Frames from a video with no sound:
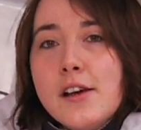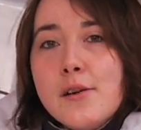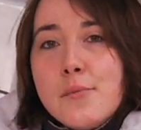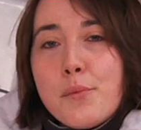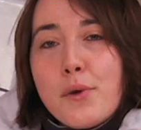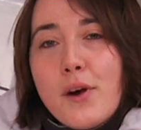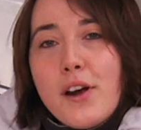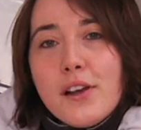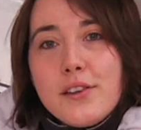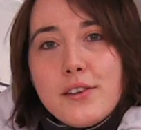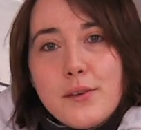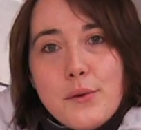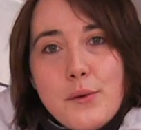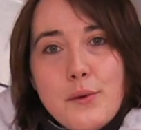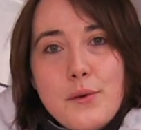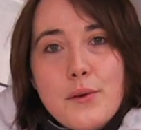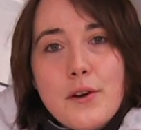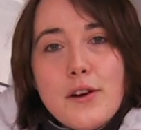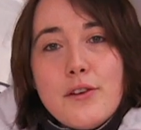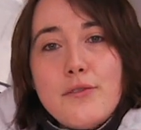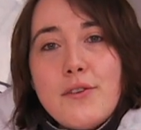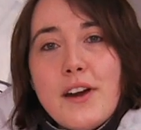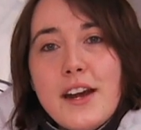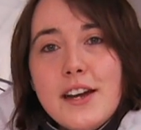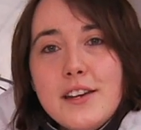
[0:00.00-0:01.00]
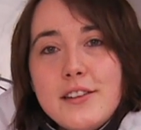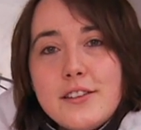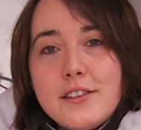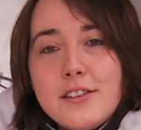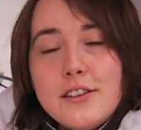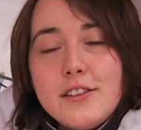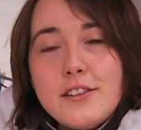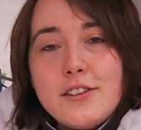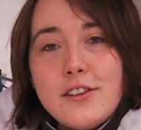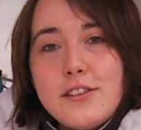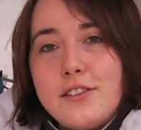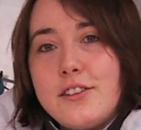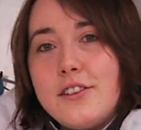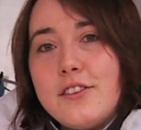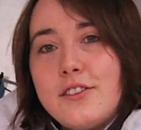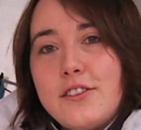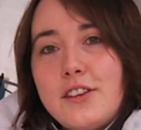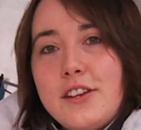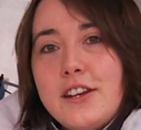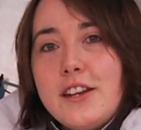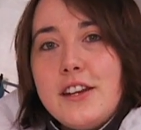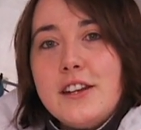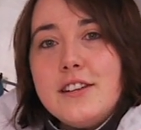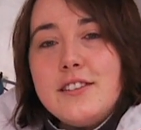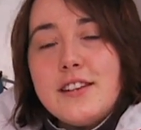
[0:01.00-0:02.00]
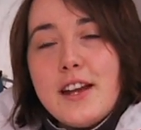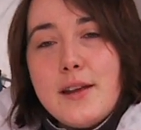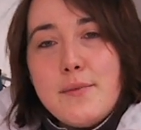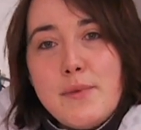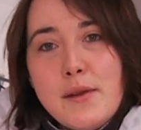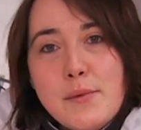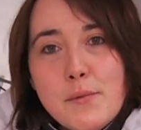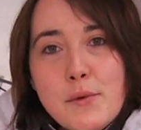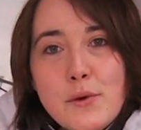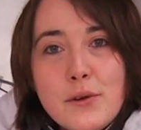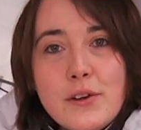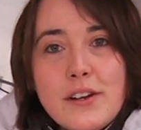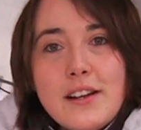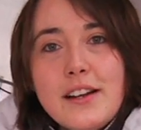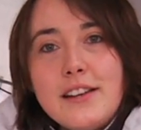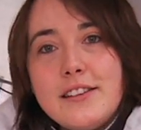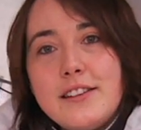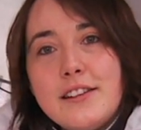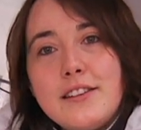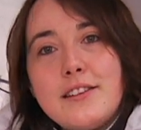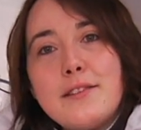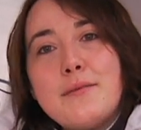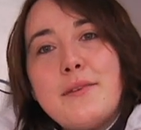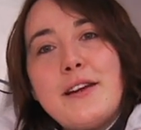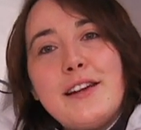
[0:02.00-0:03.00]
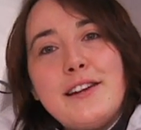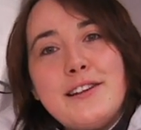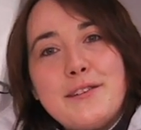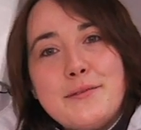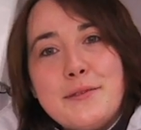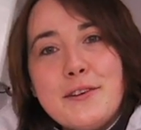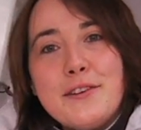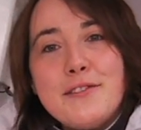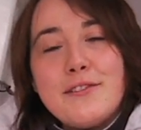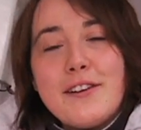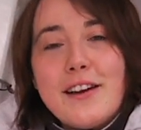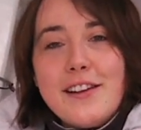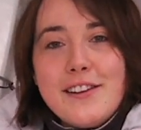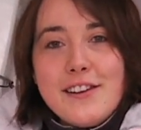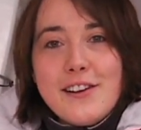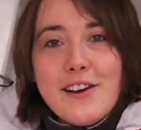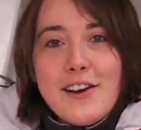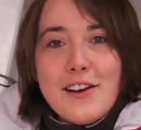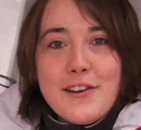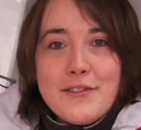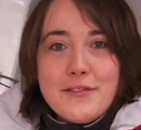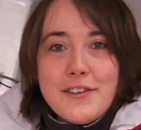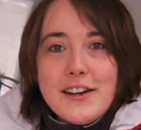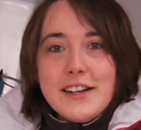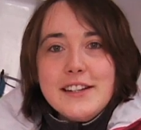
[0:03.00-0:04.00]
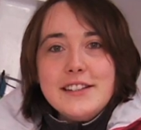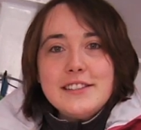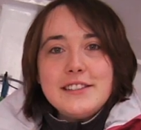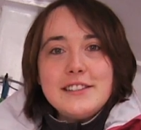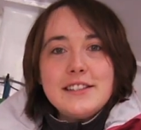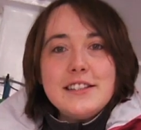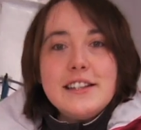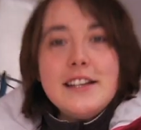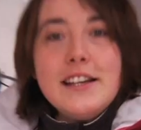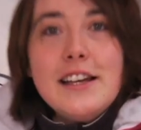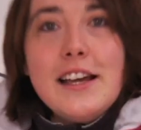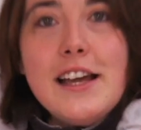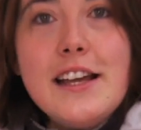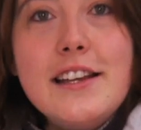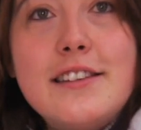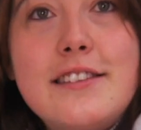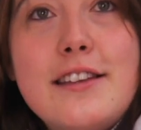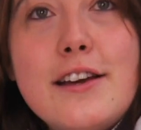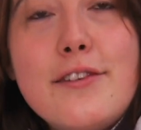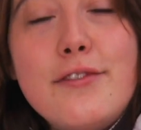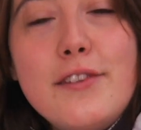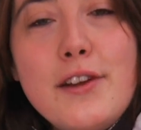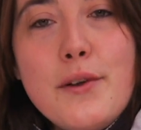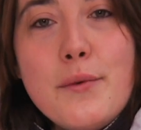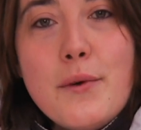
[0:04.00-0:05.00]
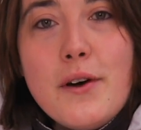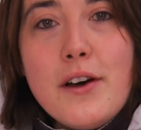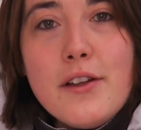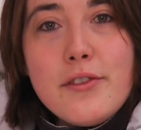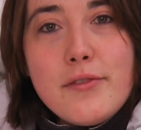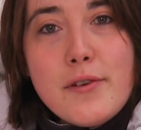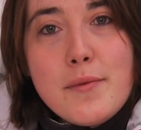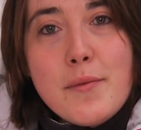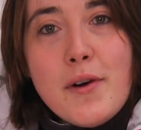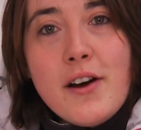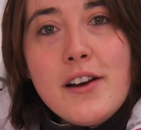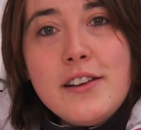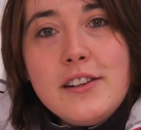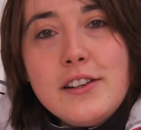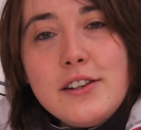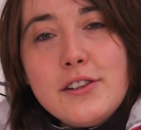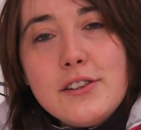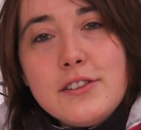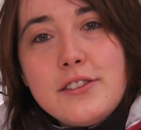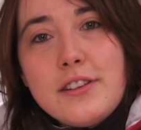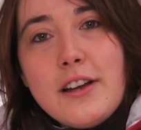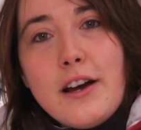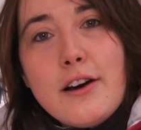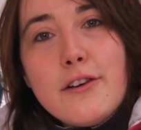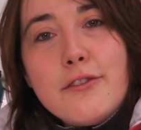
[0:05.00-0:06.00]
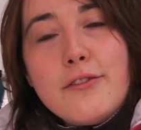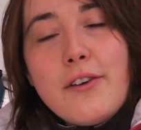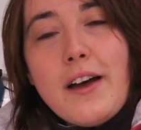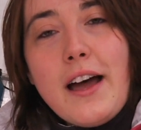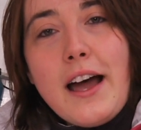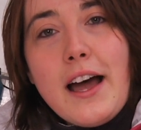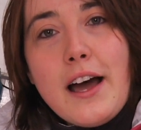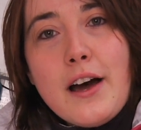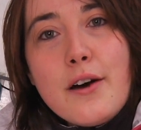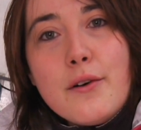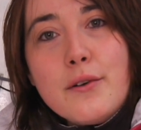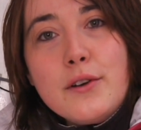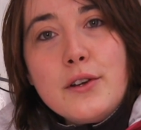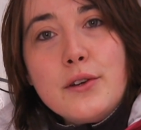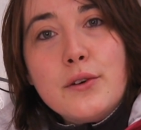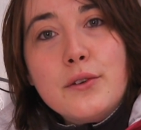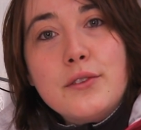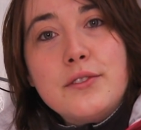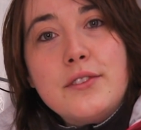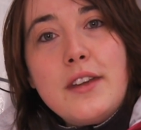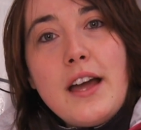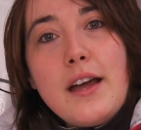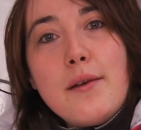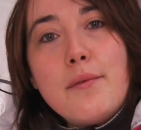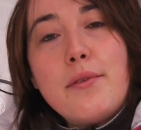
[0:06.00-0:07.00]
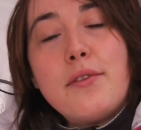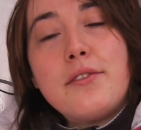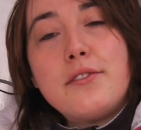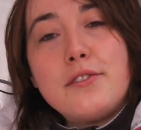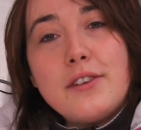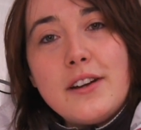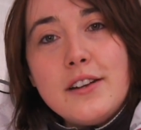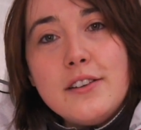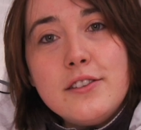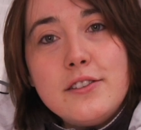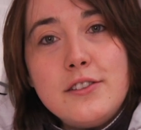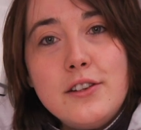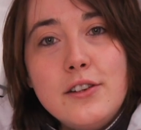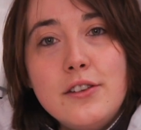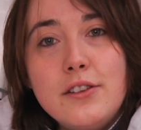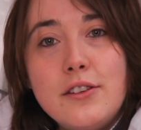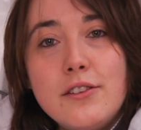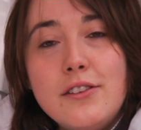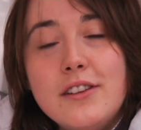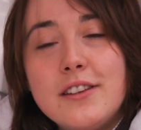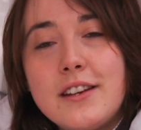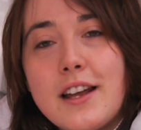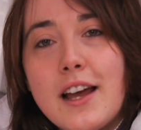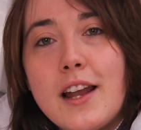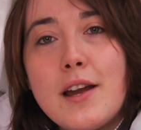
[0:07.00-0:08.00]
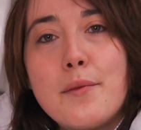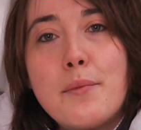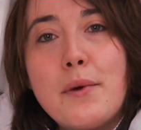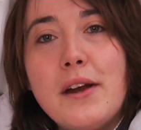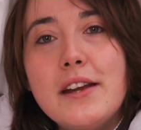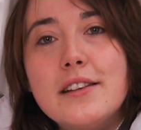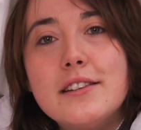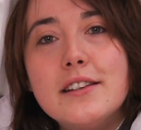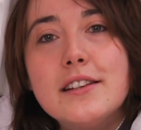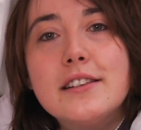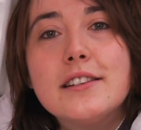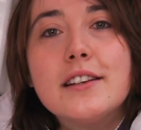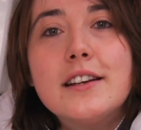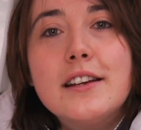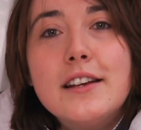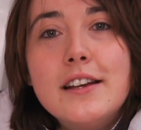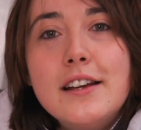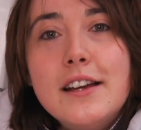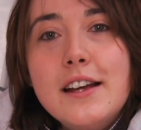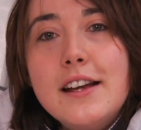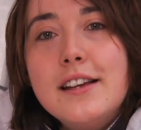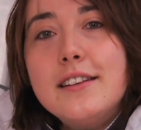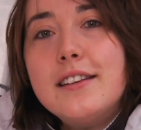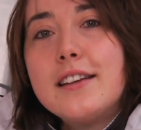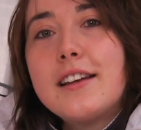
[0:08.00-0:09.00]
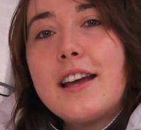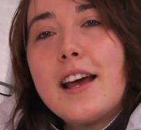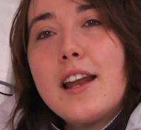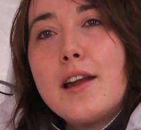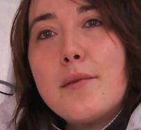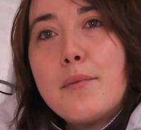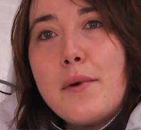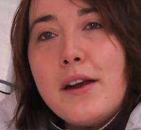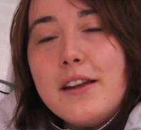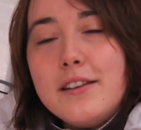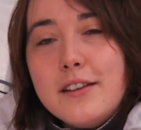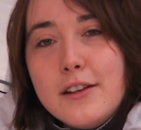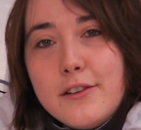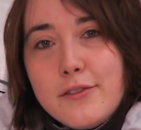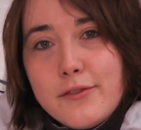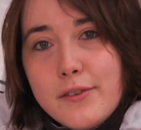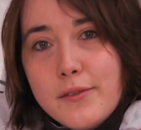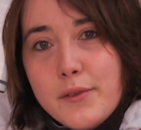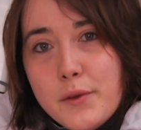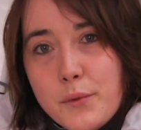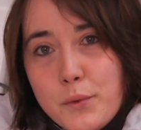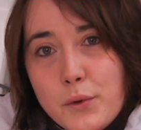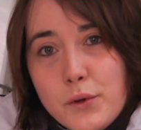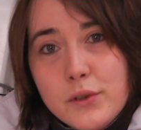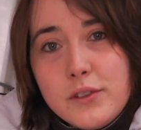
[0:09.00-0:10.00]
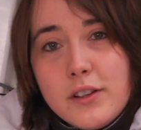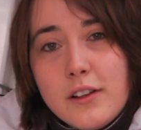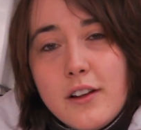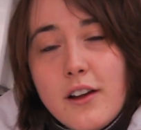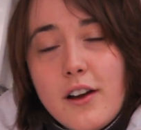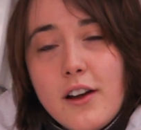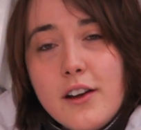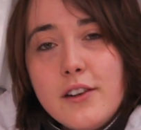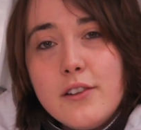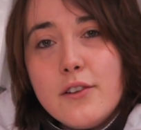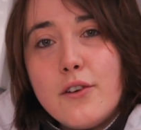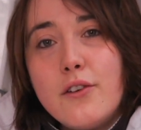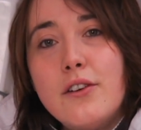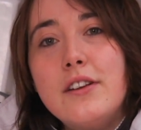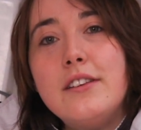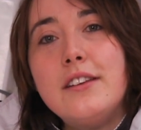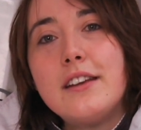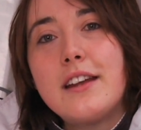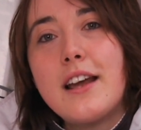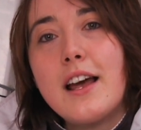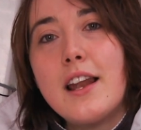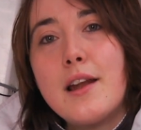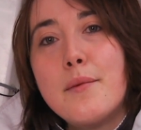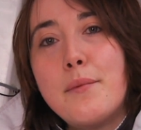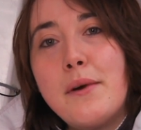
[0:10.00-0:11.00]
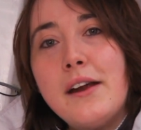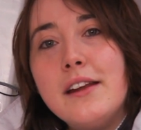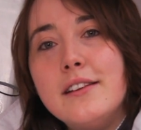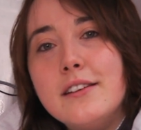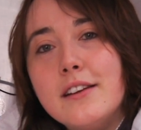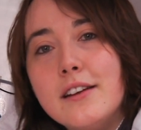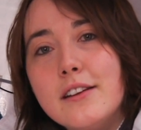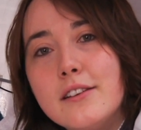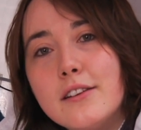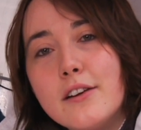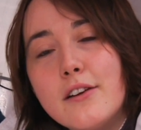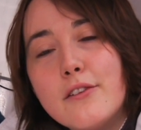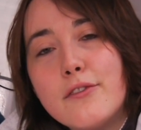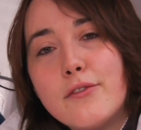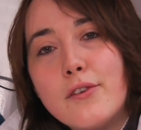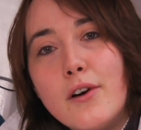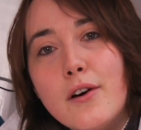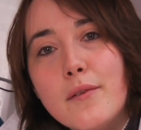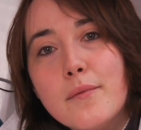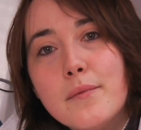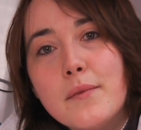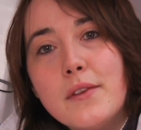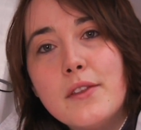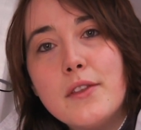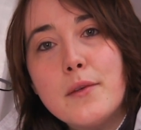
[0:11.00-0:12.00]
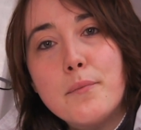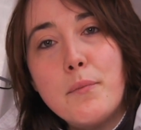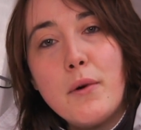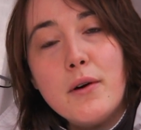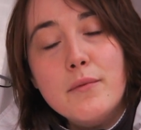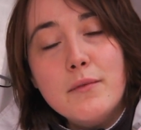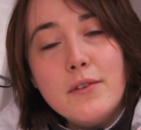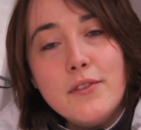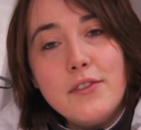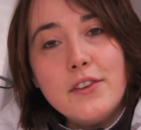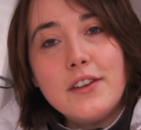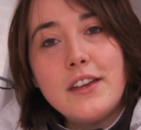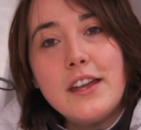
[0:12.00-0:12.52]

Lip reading: Prior to a race such as the JP Morgan Asset Management Round the Island race, it's definitely worth reminding yourself how your depth transducer is calibrated. Is it calibrated from the waterline, or is it calibrated from the bottom of the